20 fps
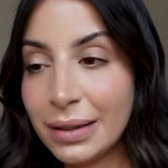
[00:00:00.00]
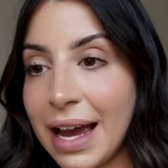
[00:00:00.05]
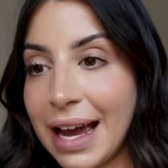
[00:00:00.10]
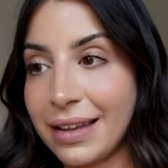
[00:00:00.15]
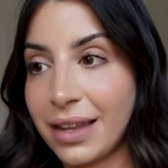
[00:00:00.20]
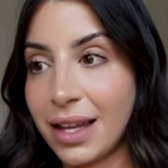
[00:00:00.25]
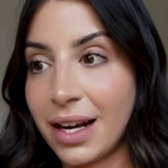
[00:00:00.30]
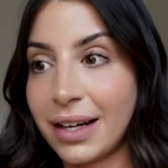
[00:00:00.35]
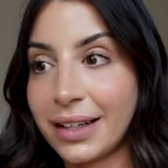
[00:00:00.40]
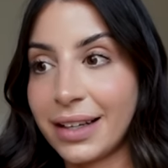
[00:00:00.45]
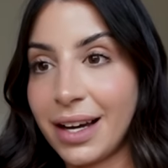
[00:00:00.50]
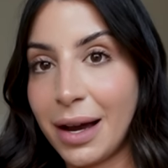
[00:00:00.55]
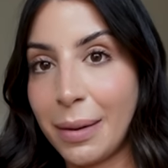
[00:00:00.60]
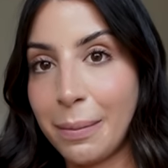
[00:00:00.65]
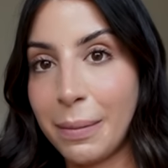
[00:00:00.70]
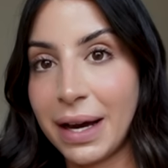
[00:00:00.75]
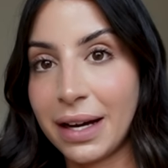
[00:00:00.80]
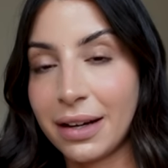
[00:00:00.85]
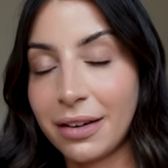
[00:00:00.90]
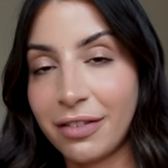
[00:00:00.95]
And then I
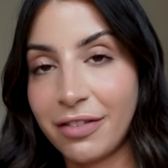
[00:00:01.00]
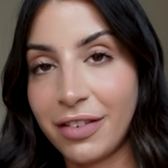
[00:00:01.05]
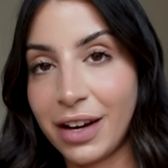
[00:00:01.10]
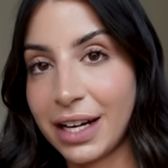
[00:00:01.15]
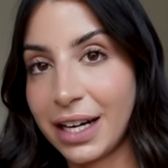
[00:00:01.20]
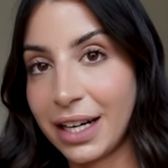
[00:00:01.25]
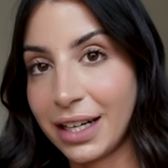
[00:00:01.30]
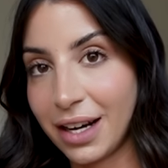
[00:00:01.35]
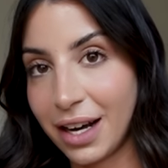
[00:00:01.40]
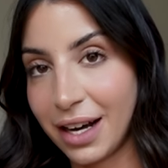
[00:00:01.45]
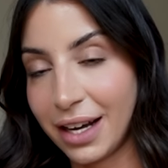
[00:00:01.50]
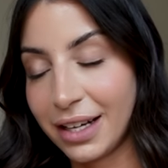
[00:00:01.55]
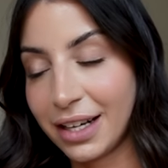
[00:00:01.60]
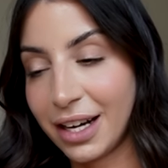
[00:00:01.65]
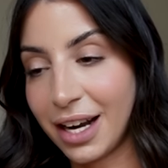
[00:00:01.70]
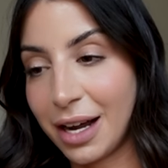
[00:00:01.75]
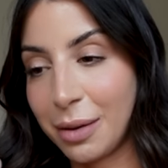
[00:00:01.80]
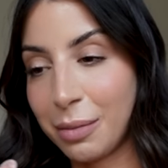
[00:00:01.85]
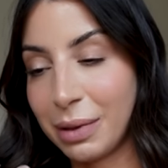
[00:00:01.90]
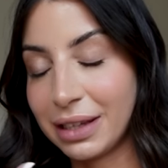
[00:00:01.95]
come back Friday night.
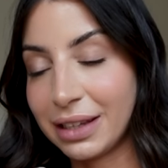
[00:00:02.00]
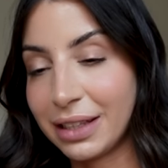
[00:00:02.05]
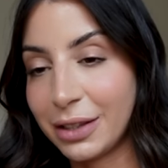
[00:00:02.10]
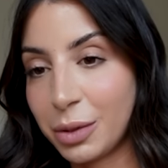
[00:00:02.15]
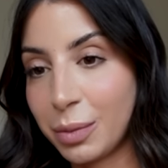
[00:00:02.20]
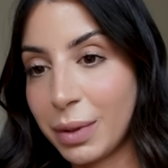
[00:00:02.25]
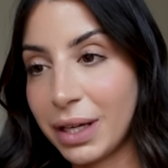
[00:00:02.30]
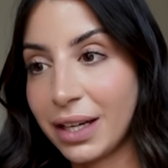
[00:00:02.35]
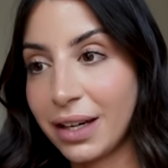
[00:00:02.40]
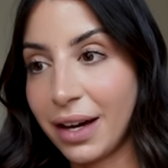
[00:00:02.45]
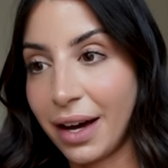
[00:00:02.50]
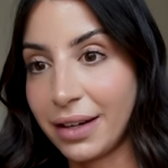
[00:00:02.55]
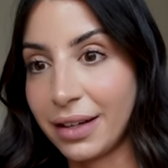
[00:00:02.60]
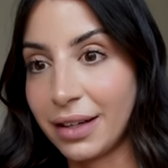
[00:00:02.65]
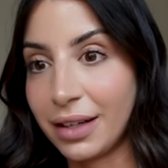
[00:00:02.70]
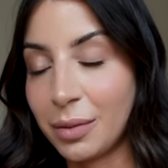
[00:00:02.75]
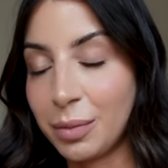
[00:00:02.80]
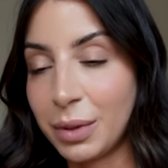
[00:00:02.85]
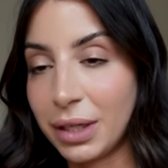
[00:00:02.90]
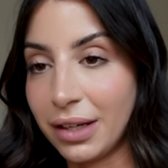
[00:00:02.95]
I'm a little bit
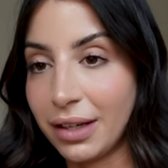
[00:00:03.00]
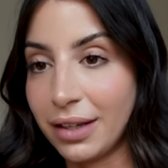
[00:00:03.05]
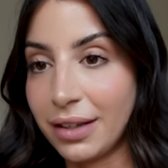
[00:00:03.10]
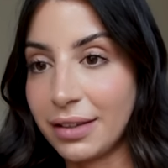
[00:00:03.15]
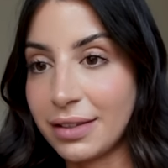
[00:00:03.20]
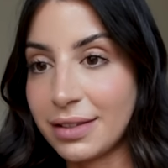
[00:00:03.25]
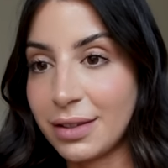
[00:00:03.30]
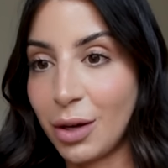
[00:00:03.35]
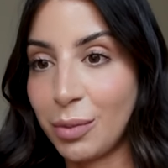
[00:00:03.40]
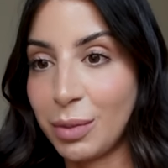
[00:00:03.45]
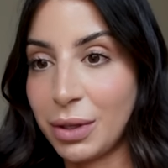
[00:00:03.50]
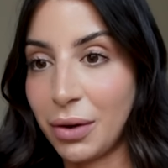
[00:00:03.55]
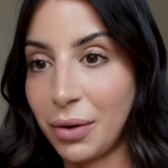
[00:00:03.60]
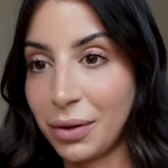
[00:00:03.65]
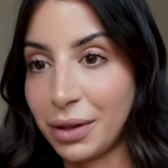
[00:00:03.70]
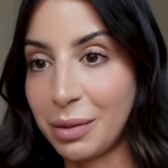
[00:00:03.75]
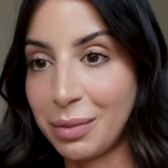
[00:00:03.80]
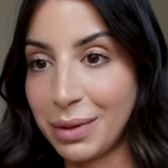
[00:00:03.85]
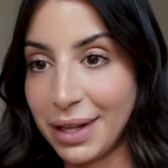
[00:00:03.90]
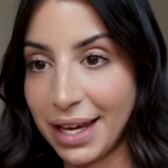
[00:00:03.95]
gutted because I'll be
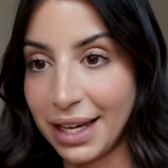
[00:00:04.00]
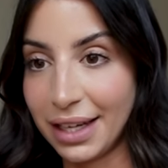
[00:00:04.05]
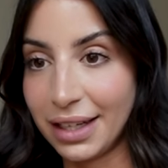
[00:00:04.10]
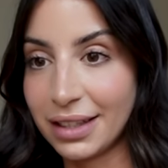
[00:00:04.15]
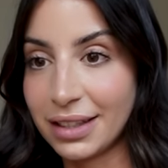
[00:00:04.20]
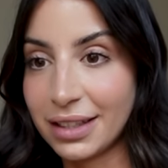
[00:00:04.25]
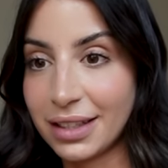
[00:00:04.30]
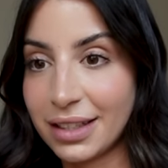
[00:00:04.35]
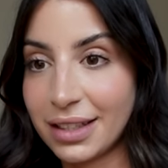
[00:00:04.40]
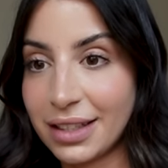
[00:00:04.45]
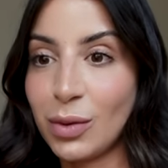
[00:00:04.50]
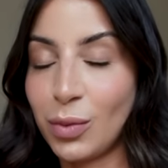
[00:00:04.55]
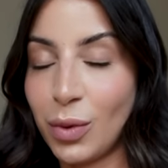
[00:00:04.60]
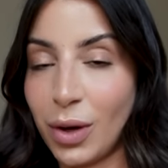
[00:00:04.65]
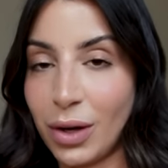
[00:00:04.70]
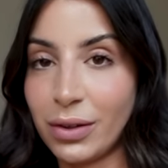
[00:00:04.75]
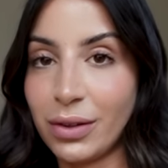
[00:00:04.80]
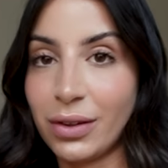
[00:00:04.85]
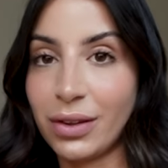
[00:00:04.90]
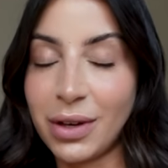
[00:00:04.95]
on the plane
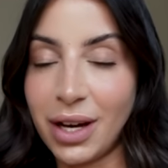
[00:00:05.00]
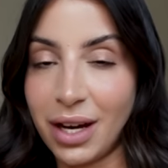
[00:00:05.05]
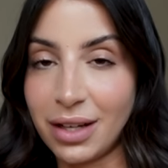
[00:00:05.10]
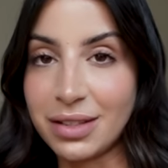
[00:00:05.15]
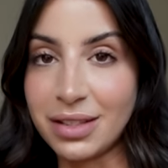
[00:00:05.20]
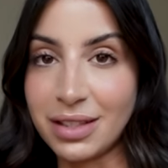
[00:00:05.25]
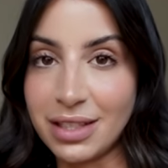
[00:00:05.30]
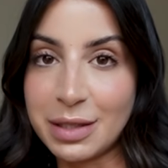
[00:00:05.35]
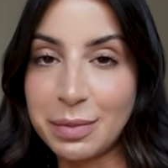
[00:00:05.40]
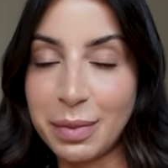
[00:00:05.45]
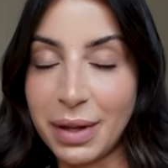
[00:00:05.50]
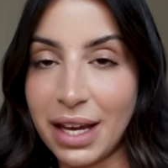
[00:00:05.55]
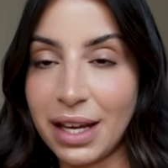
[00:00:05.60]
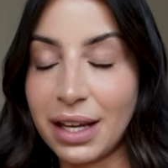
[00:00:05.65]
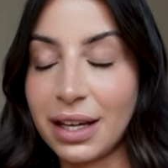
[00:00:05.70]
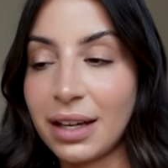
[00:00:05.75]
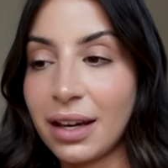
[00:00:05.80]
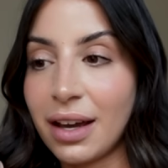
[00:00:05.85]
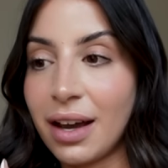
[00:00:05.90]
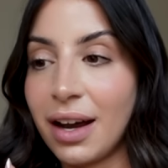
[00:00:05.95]
while Carlton is
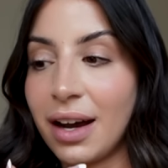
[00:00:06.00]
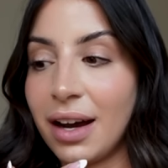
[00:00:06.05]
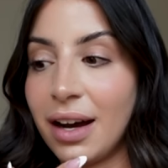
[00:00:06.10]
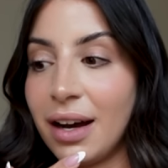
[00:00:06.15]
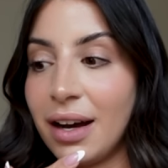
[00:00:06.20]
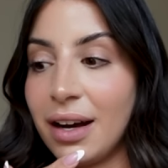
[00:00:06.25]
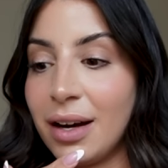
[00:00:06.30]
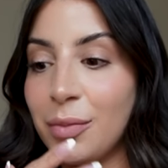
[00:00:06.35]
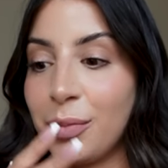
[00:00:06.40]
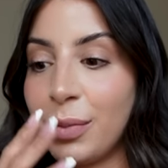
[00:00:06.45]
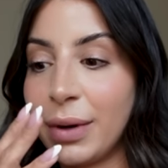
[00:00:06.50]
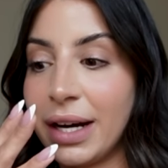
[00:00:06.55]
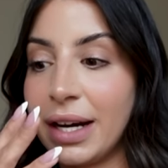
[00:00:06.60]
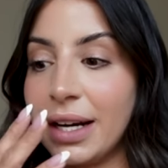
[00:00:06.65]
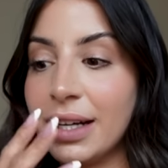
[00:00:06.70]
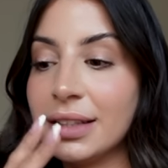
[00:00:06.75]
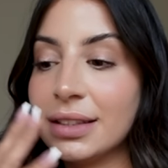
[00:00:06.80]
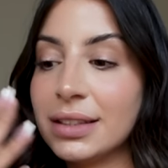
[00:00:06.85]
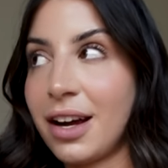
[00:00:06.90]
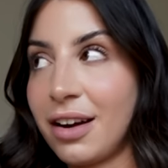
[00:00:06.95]
playing.
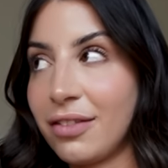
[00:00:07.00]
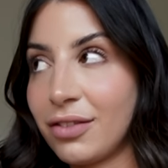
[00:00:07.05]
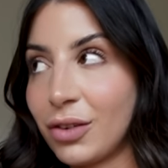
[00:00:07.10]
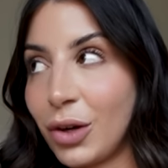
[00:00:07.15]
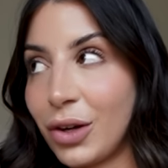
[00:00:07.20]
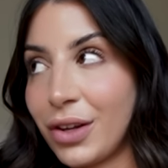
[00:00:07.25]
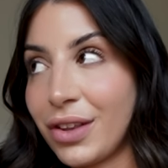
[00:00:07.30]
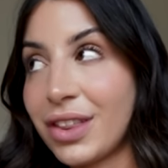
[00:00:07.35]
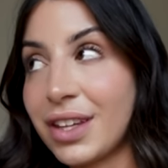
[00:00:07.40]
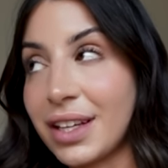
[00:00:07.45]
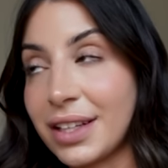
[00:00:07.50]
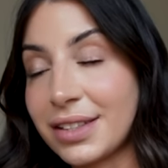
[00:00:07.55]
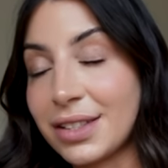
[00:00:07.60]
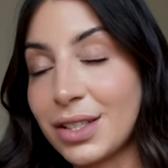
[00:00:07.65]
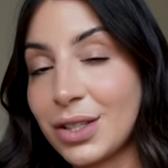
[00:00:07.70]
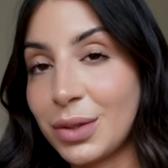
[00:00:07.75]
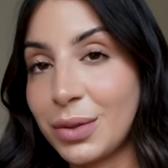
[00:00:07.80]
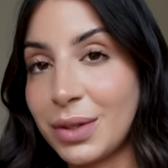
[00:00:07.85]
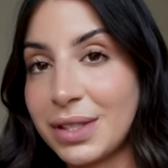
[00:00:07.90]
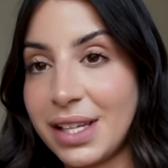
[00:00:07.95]
But I've got things
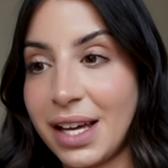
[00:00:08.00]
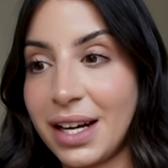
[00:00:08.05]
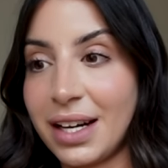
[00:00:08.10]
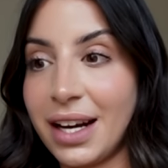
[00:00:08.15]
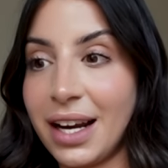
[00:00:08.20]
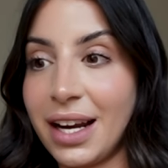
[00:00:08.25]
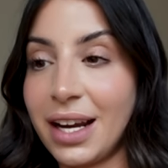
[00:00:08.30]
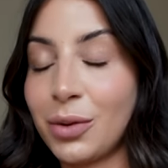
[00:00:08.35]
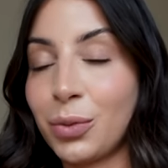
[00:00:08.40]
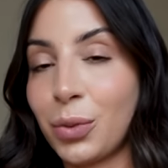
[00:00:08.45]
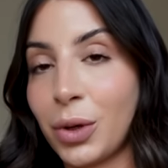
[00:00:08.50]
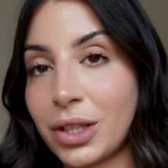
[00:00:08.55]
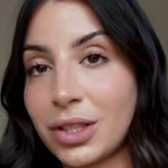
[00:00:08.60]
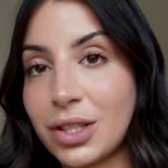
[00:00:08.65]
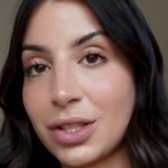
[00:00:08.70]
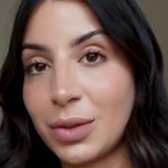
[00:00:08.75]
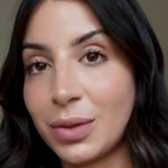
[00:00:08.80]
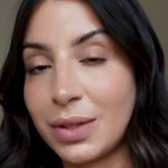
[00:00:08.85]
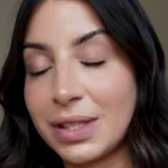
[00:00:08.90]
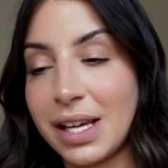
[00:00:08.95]
to do on Saturday and work
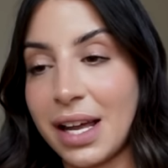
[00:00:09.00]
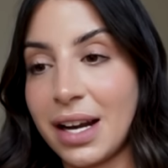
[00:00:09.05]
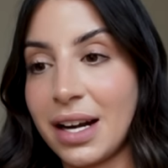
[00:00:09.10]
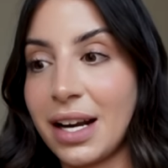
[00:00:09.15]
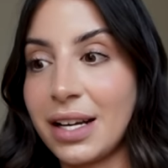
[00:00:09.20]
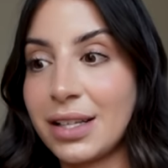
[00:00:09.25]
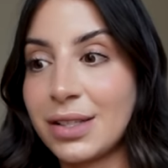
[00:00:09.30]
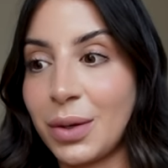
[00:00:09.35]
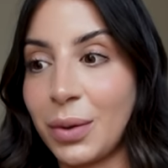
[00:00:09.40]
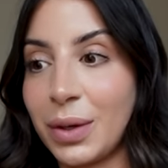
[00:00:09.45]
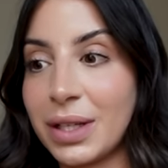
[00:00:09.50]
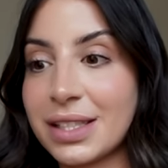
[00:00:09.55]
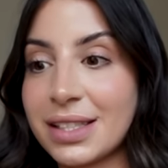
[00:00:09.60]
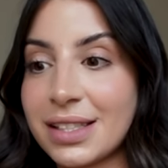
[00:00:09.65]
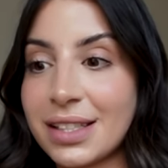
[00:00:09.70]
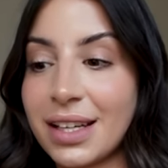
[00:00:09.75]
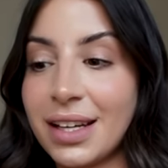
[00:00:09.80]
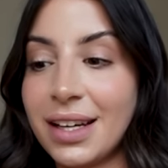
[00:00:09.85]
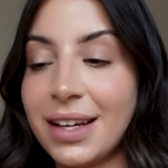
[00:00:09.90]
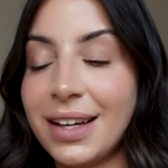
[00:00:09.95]
to do on Saturday. So it's